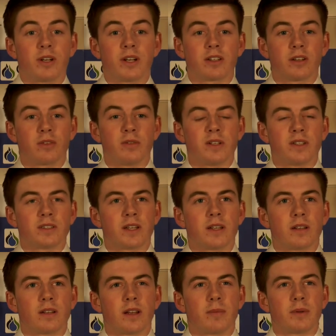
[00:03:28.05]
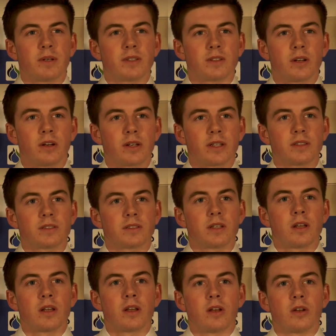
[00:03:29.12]
Really, I don't really set that many targets
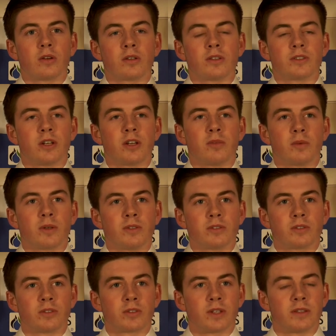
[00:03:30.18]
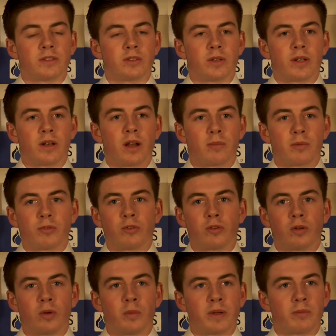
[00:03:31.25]
longer term. I tend to do it like
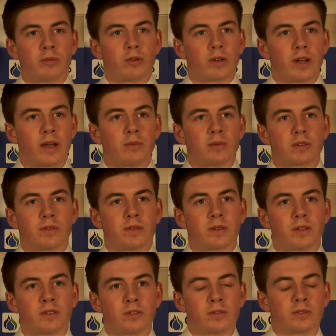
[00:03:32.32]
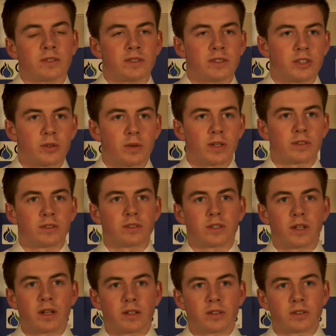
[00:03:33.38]
before a week before a game or something because obviously situations
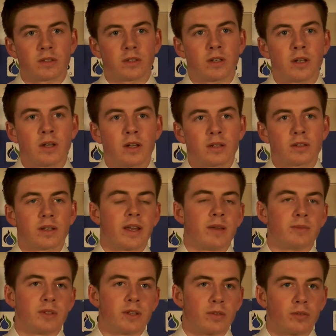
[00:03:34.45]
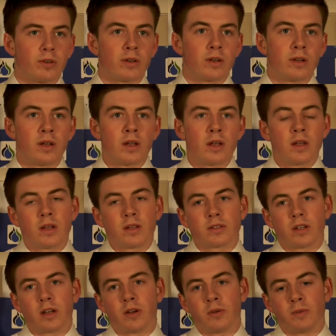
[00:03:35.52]
change and games are different.
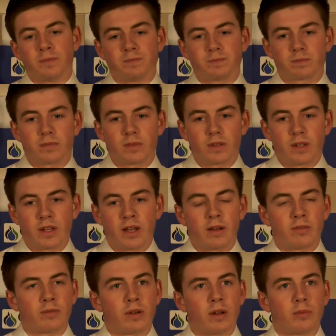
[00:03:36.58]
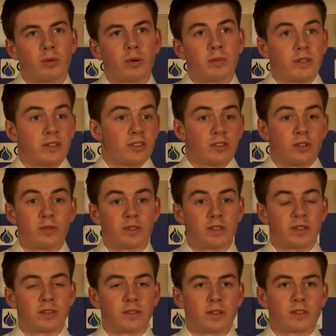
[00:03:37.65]
So yeah, i I've probably just
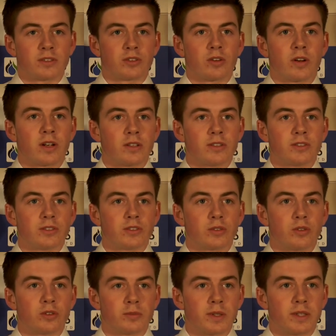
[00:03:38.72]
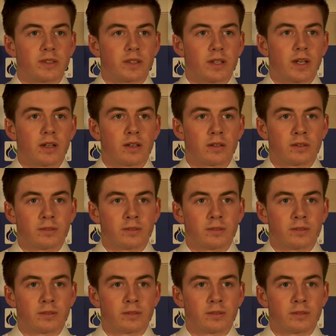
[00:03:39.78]
obviously as a striker just to score as many as I can.